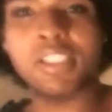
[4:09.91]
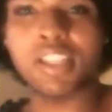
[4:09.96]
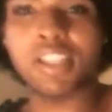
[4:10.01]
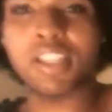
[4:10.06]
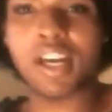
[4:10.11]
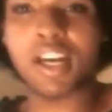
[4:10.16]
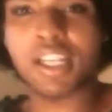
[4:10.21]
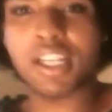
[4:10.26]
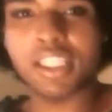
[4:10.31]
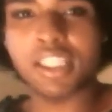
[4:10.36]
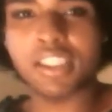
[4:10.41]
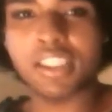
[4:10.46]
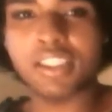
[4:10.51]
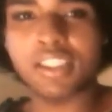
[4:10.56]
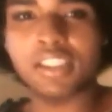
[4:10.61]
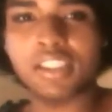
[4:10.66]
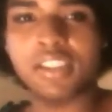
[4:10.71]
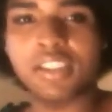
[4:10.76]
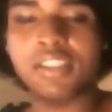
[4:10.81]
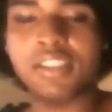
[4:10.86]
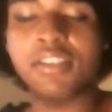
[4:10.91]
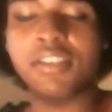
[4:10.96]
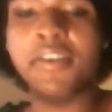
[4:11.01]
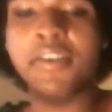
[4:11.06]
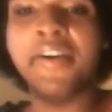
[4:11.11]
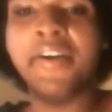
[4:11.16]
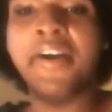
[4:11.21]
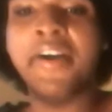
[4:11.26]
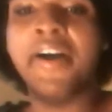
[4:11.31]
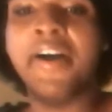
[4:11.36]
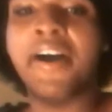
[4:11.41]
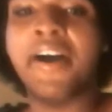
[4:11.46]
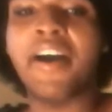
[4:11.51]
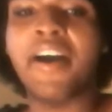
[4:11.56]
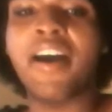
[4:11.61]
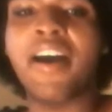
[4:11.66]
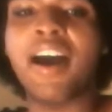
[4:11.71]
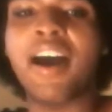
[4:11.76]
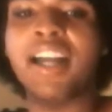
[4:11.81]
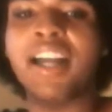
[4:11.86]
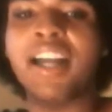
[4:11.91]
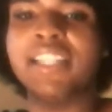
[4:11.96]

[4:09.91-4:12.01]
talking to?